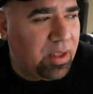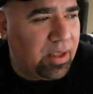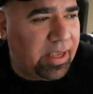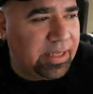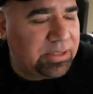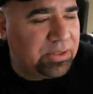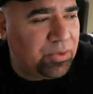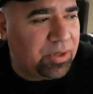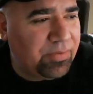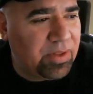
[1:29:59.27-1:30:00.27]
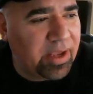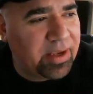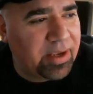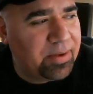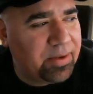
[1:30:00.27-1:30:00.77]
it's sort of
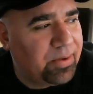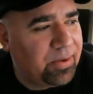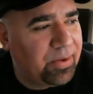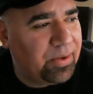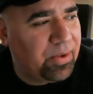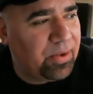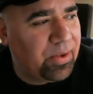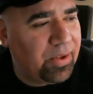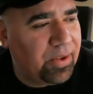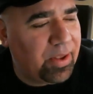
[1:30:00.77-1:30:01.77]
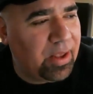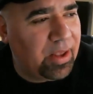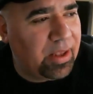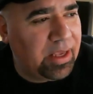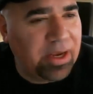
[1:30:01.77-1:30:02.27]
like
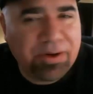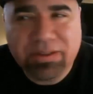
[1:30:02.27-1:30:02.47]
here's